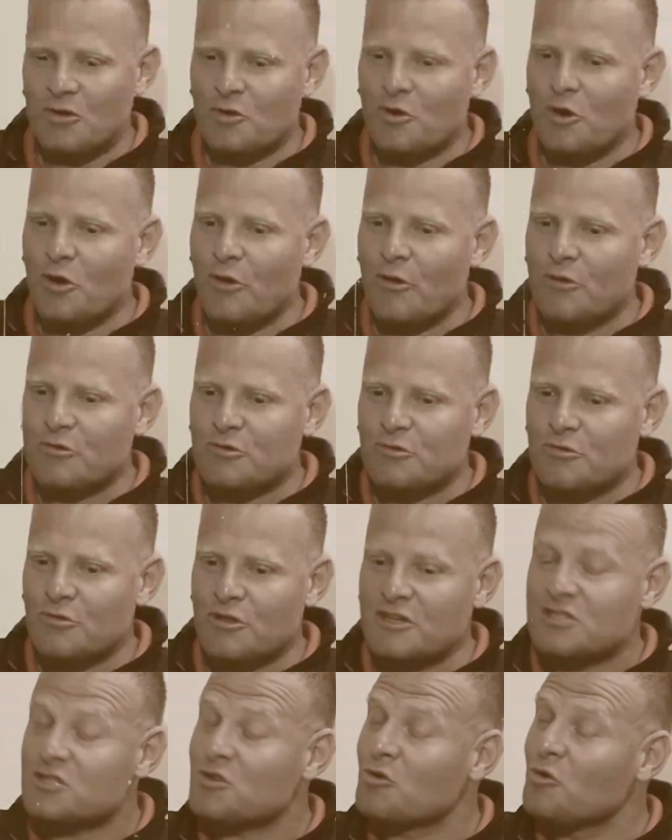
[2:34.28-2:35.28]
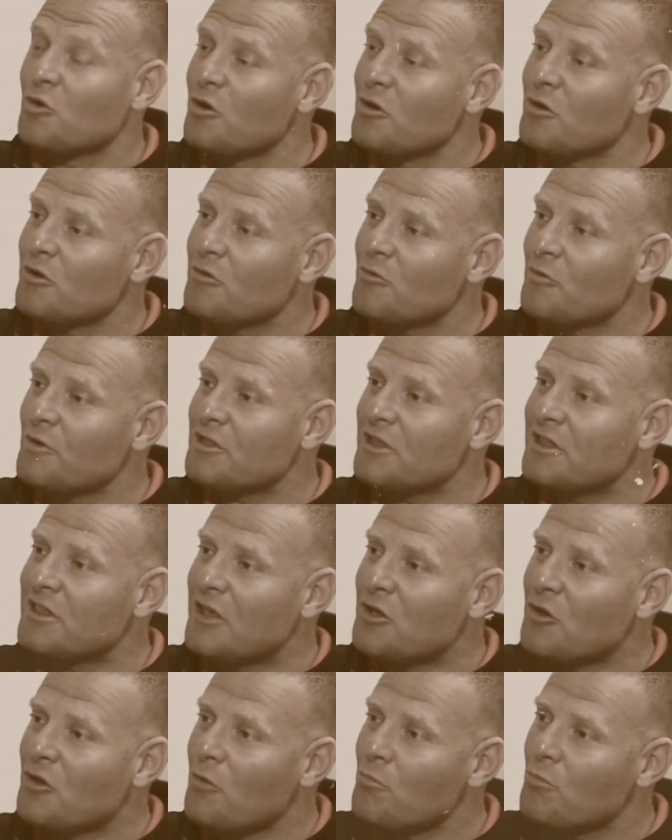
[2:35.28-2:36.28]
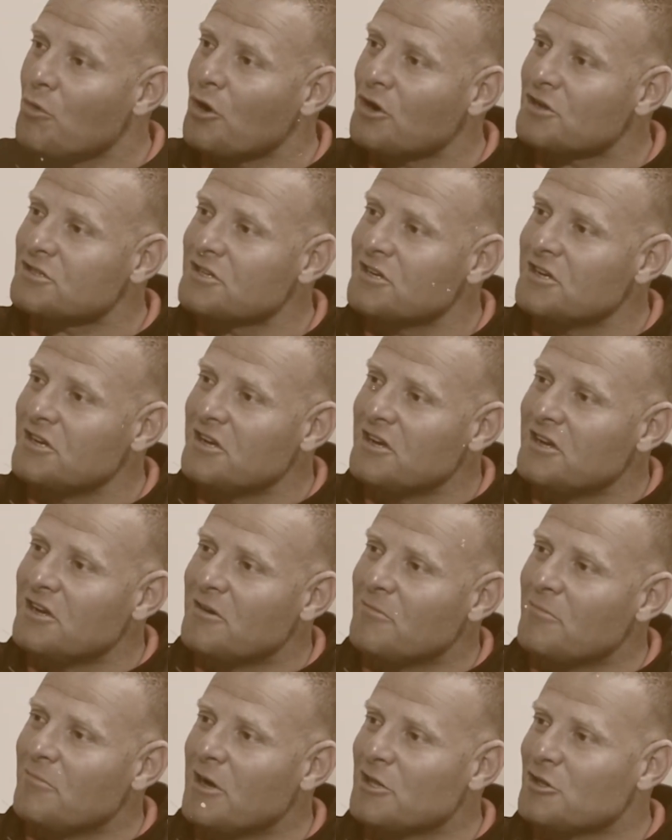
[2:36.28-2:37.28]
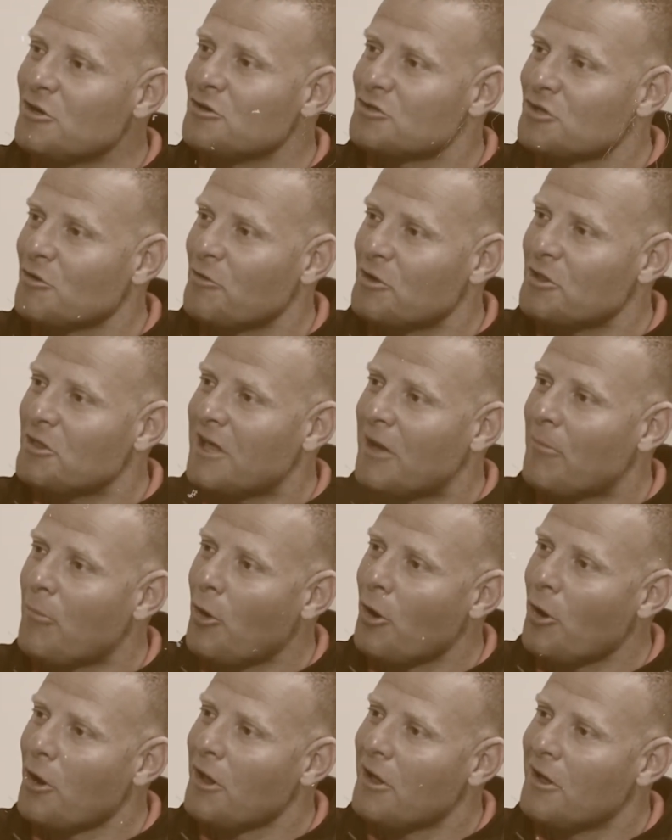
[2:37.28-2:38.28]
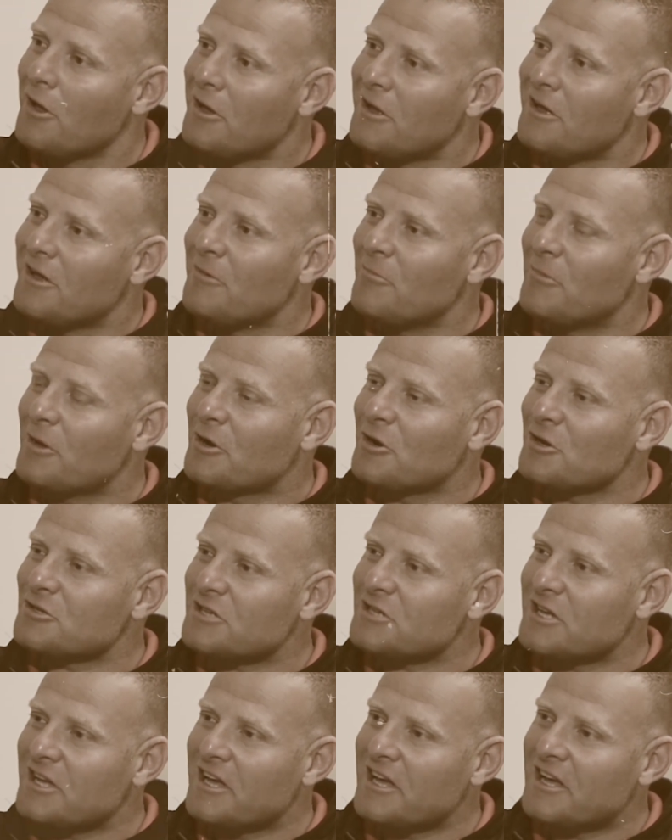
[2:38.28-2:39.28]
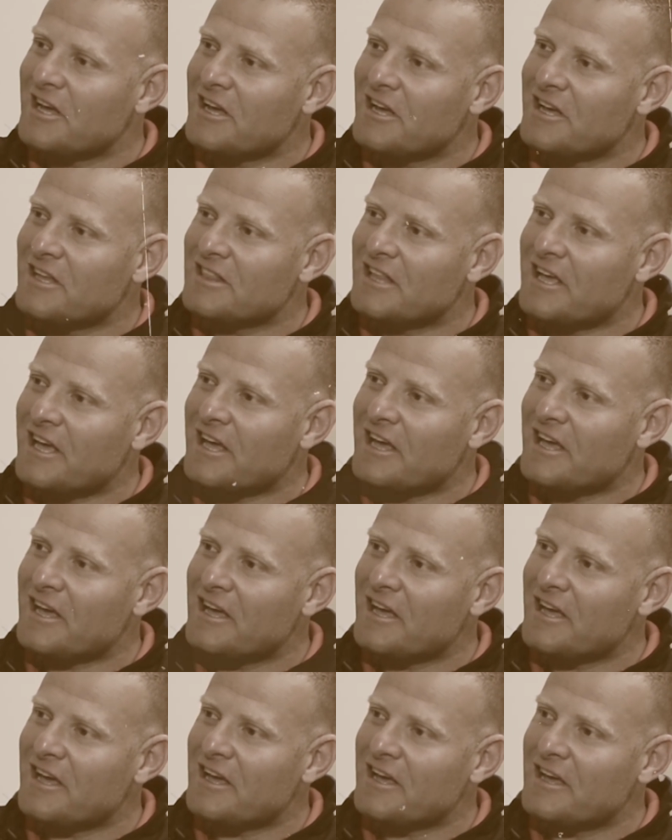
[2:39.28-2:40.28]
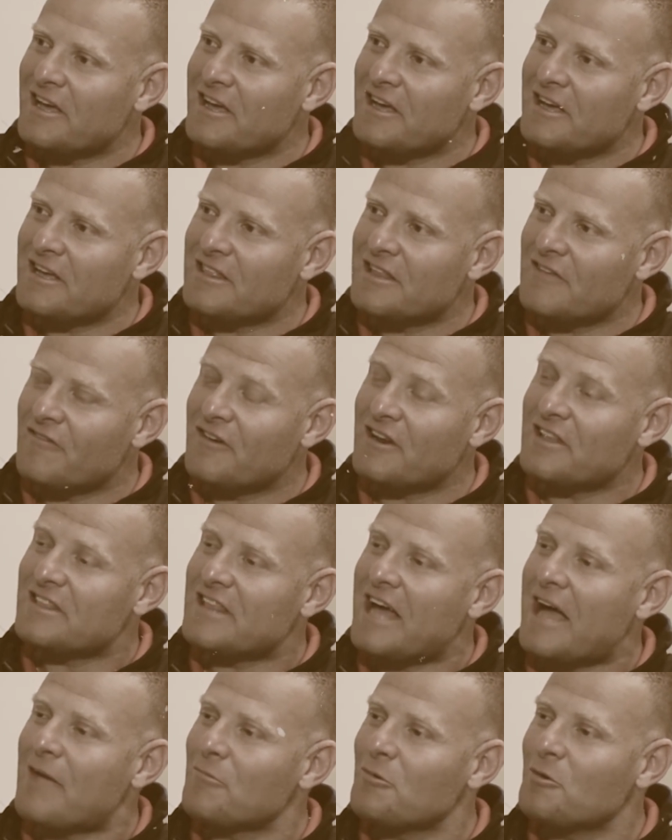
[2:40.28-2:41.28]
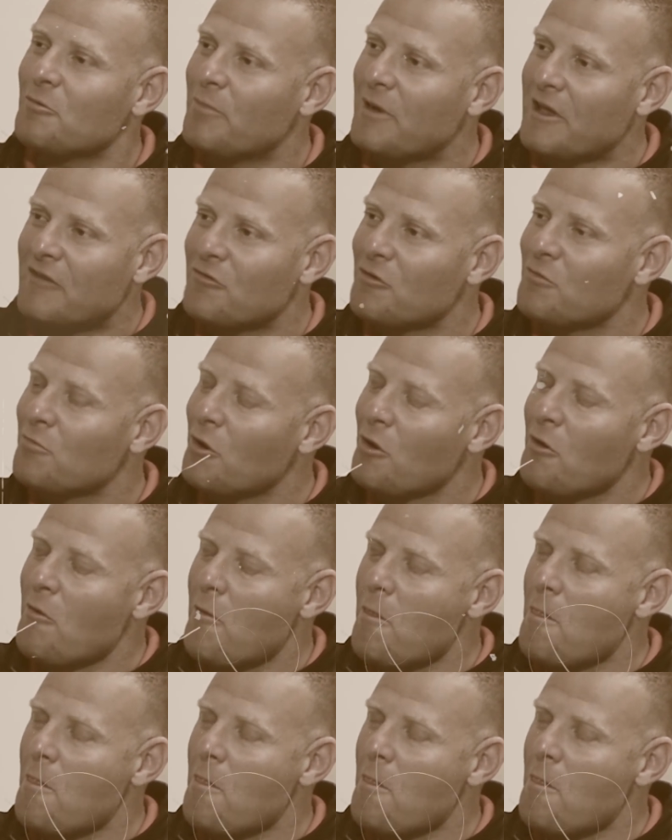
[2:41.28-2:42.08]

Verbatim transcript: you go to the school with the, your books, but also with a ball, because uh, in the in the free time you play football.